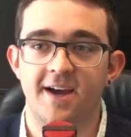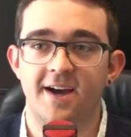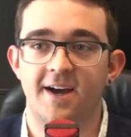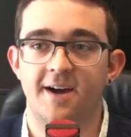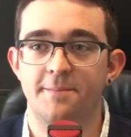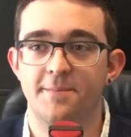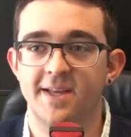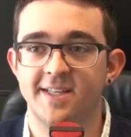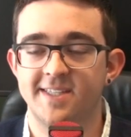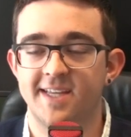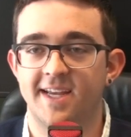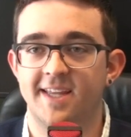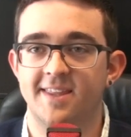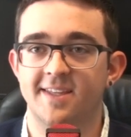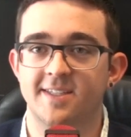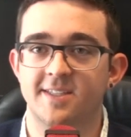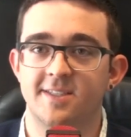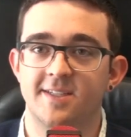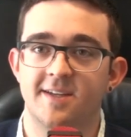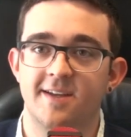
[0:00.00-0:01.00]
Um, it's like
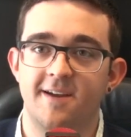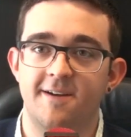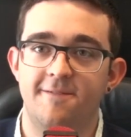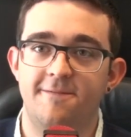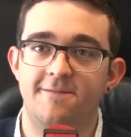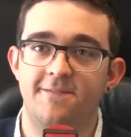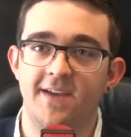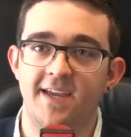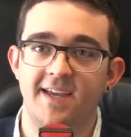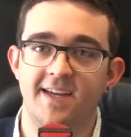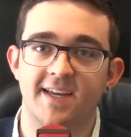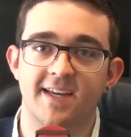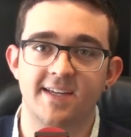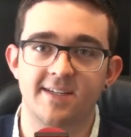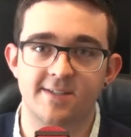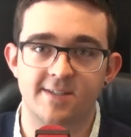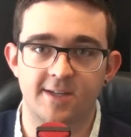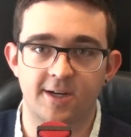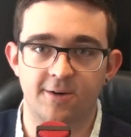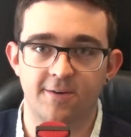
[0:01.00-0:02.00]
this fake
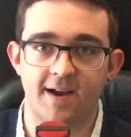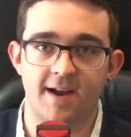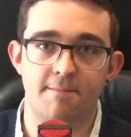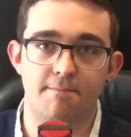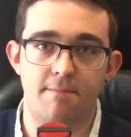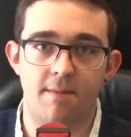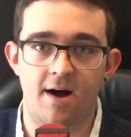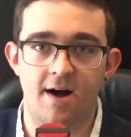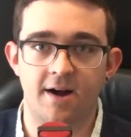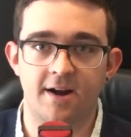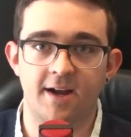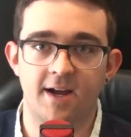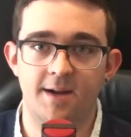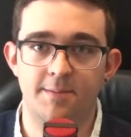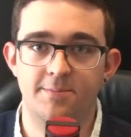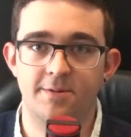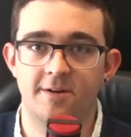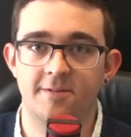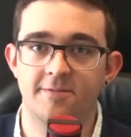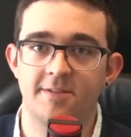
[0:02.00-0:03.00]
Instagram
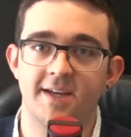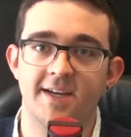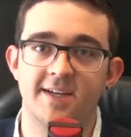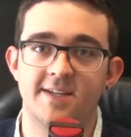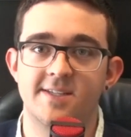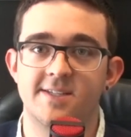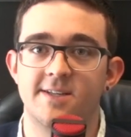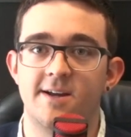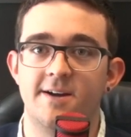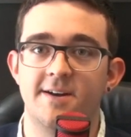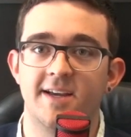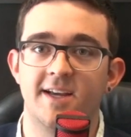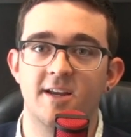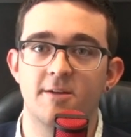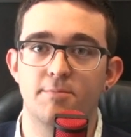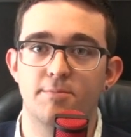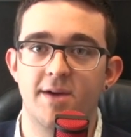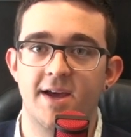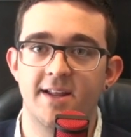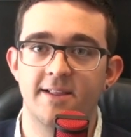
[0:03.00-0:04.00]
mock-up of like Sonic
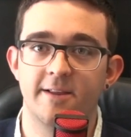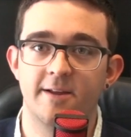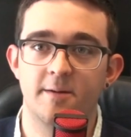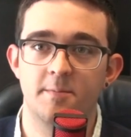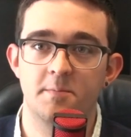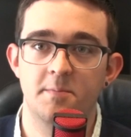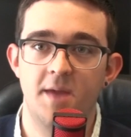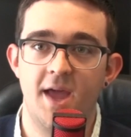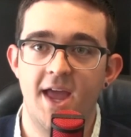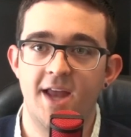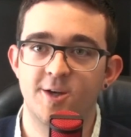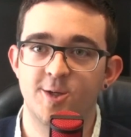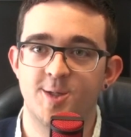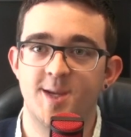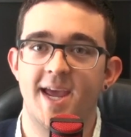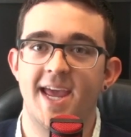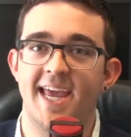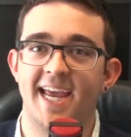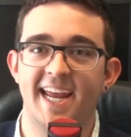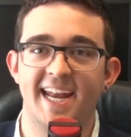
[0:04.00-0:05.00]
and Bedlam just
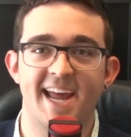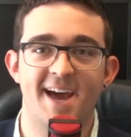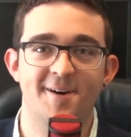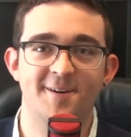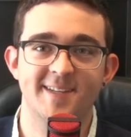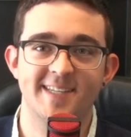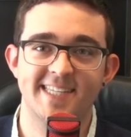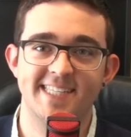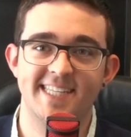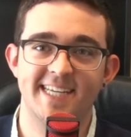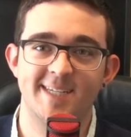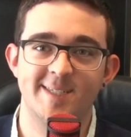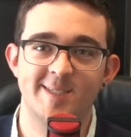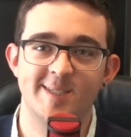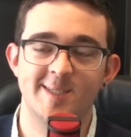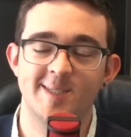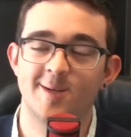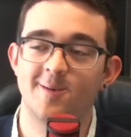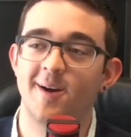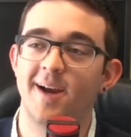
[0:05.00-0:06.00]
hanging out in the
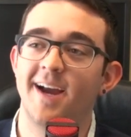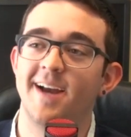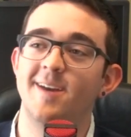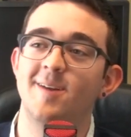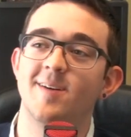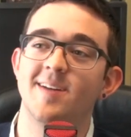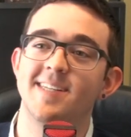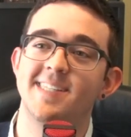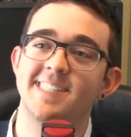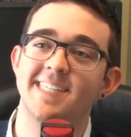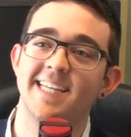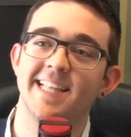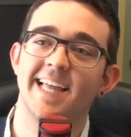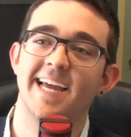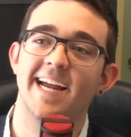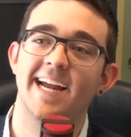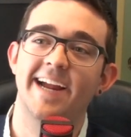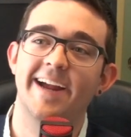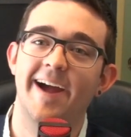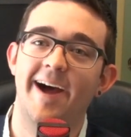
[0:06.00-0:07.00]
station square and you can see
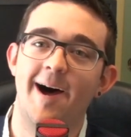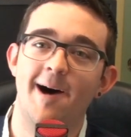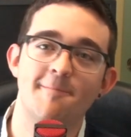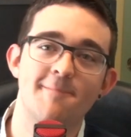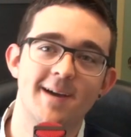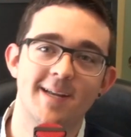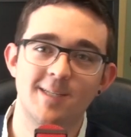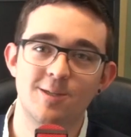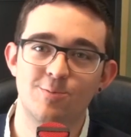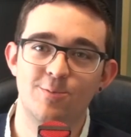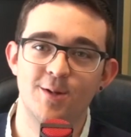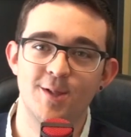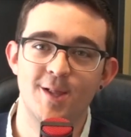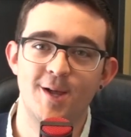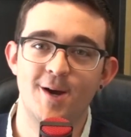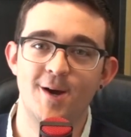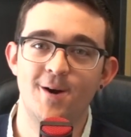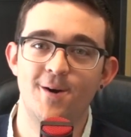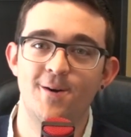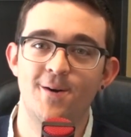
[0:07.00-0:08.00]
like comments
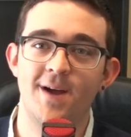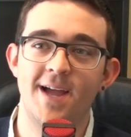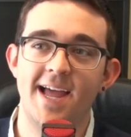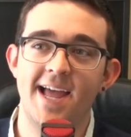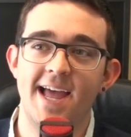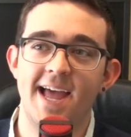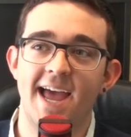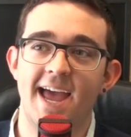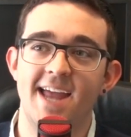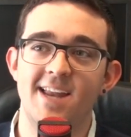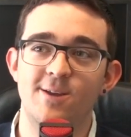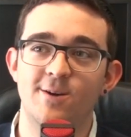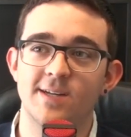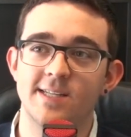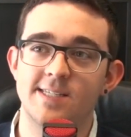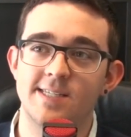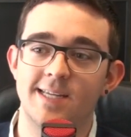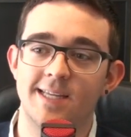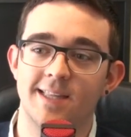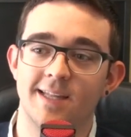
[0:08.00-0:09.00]
below and you
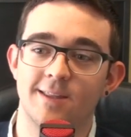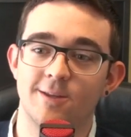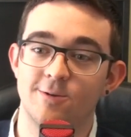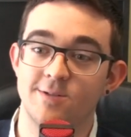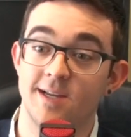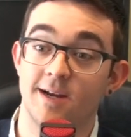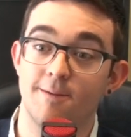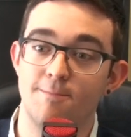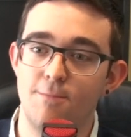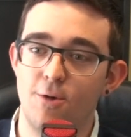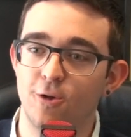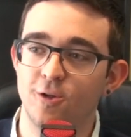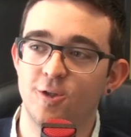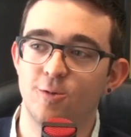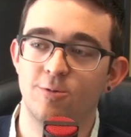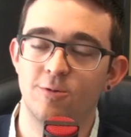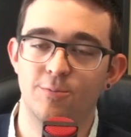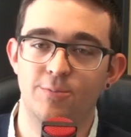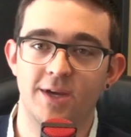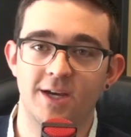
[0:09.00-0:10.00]
can see that there's like
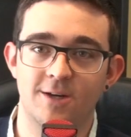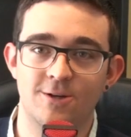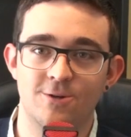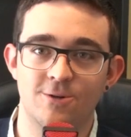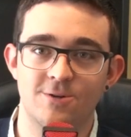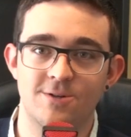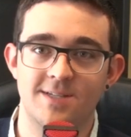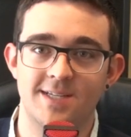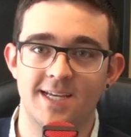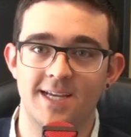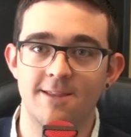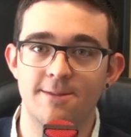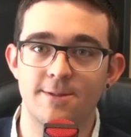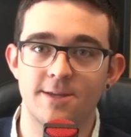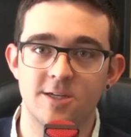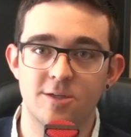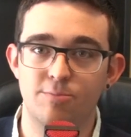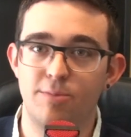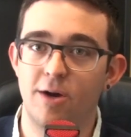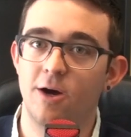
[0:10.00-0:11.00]
multiple pictures in
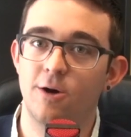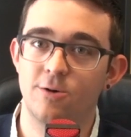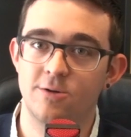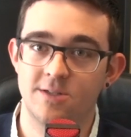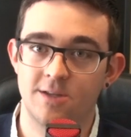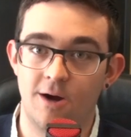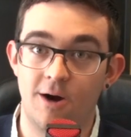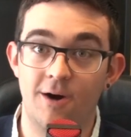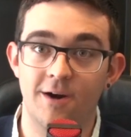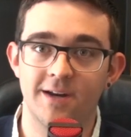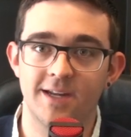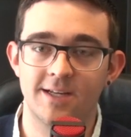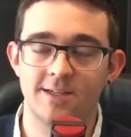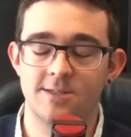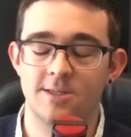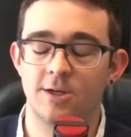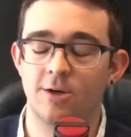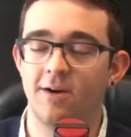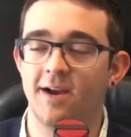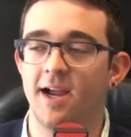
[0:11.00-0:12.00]
this post on
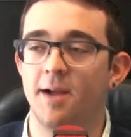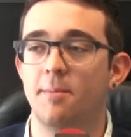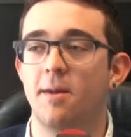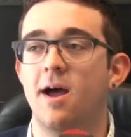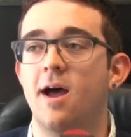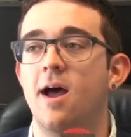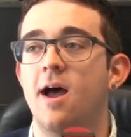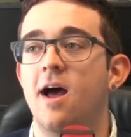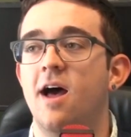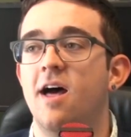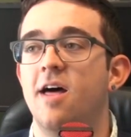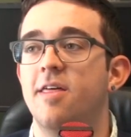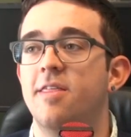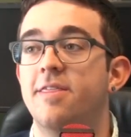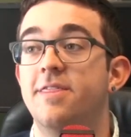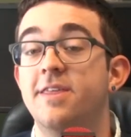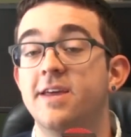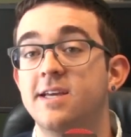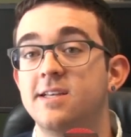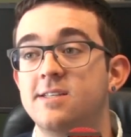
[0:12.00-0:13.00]
Instagram
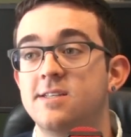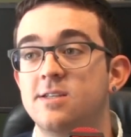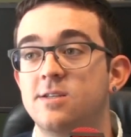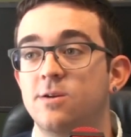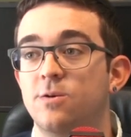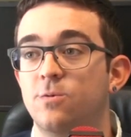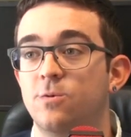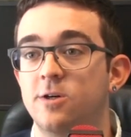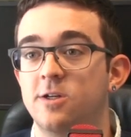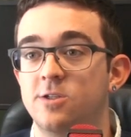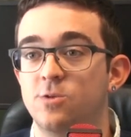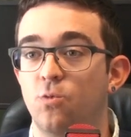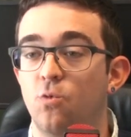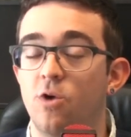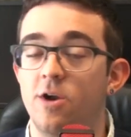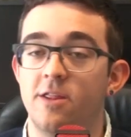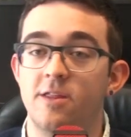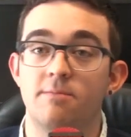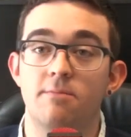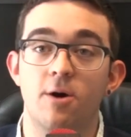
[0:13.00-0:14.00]
this was
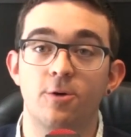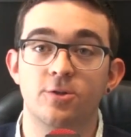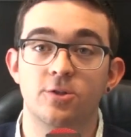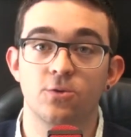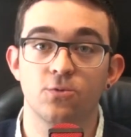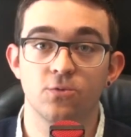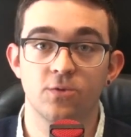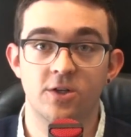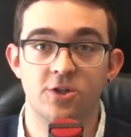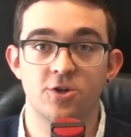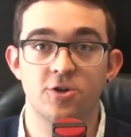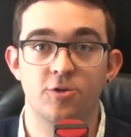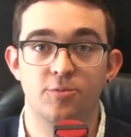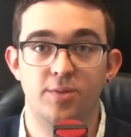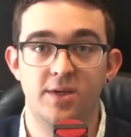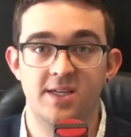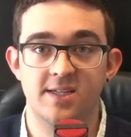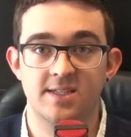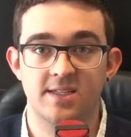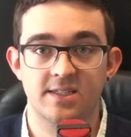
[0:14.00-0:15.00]
one of the most original
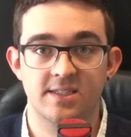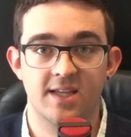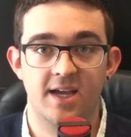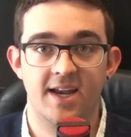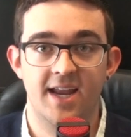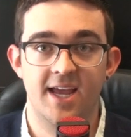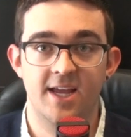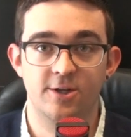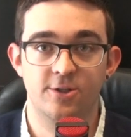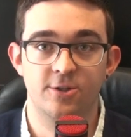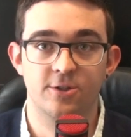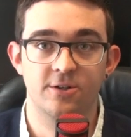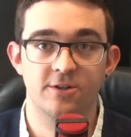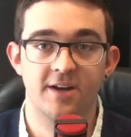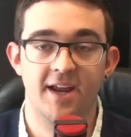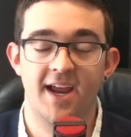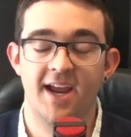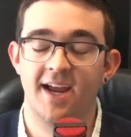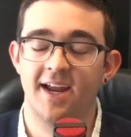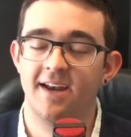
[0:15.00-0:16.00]
pieces that
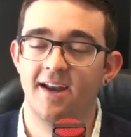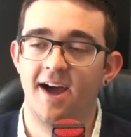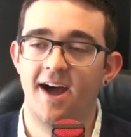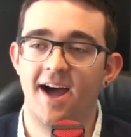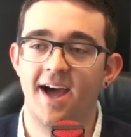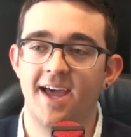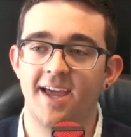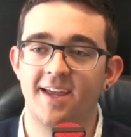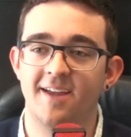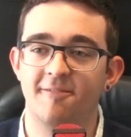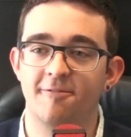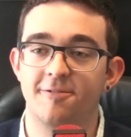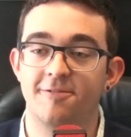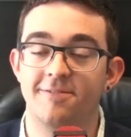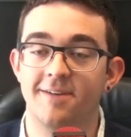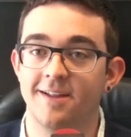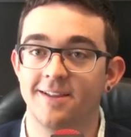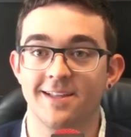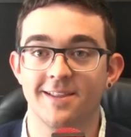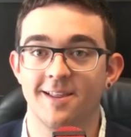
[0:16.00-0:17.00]
entered, and I
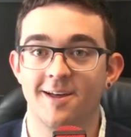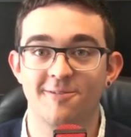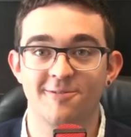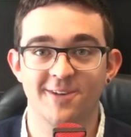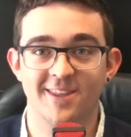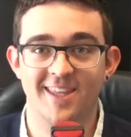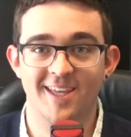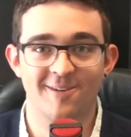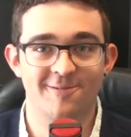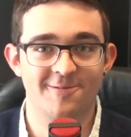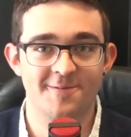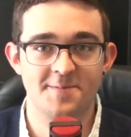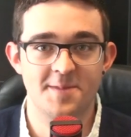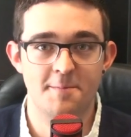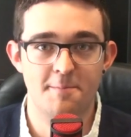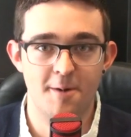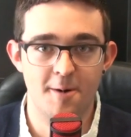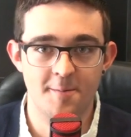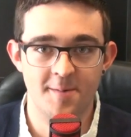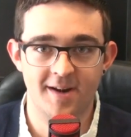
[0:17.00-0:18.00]
fell in love with it from
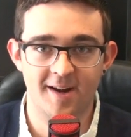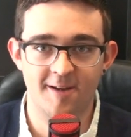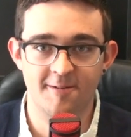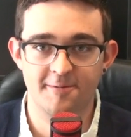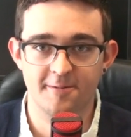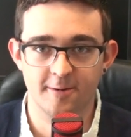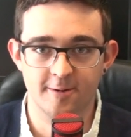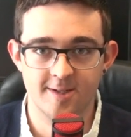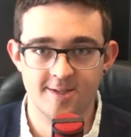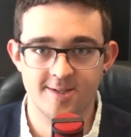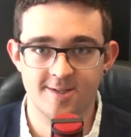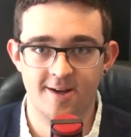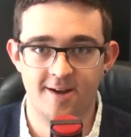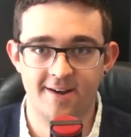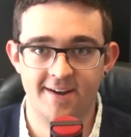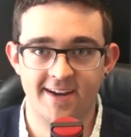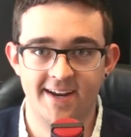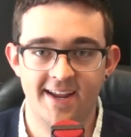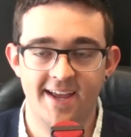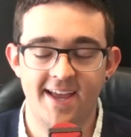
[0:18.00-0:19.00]
the moment I first
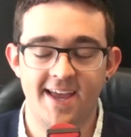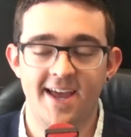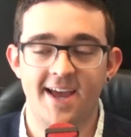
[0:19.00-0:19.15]
saw it.